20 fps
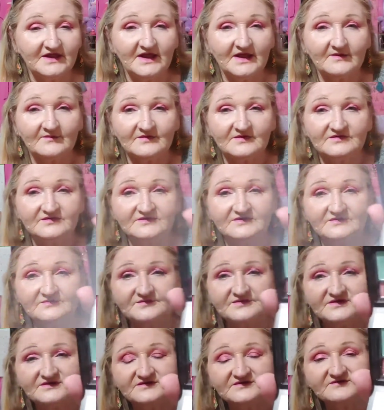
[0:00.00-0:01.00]
have a little
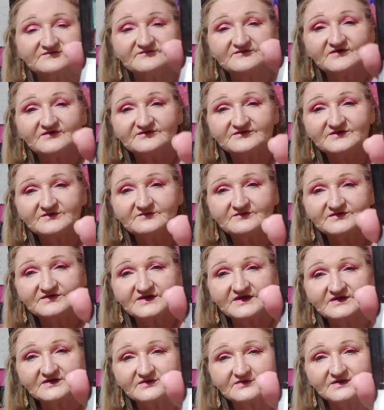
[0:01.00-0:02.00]
bit of difficulty with
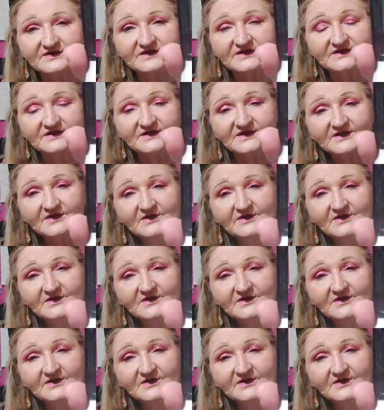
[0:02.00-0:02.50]
that green,